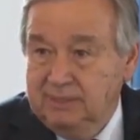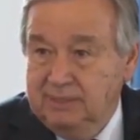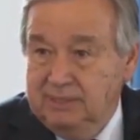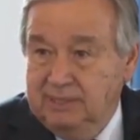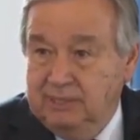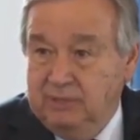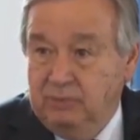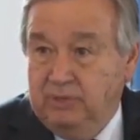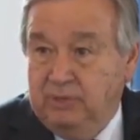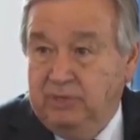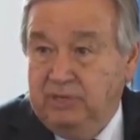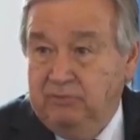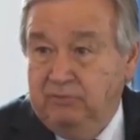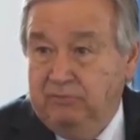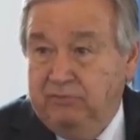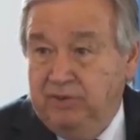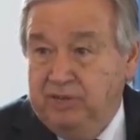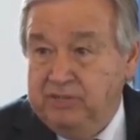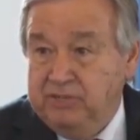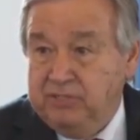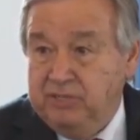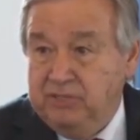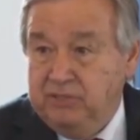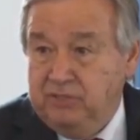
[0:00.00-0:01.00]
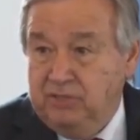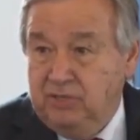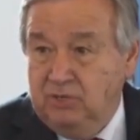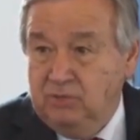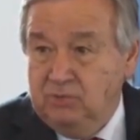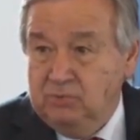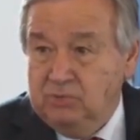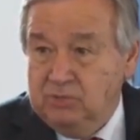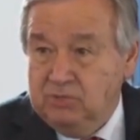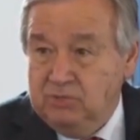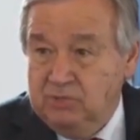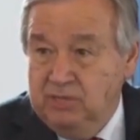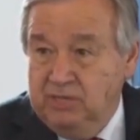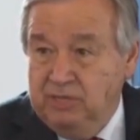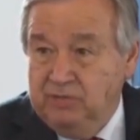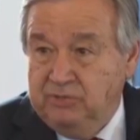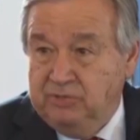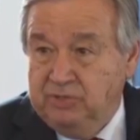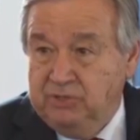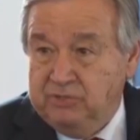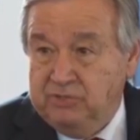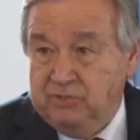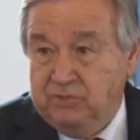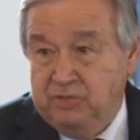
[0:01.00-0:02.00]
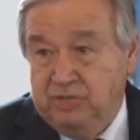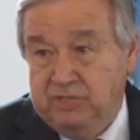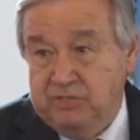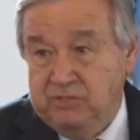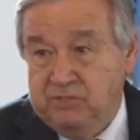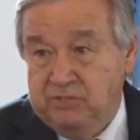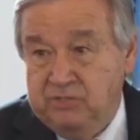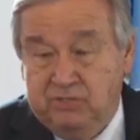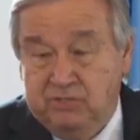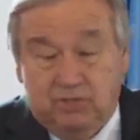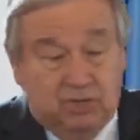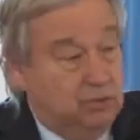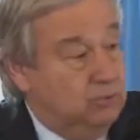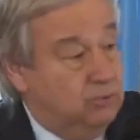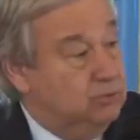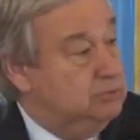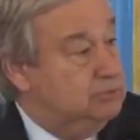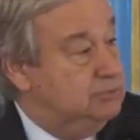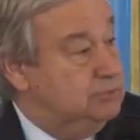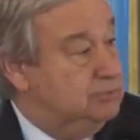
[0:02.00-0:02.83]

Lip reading: And when inflation grows, interest rates grow.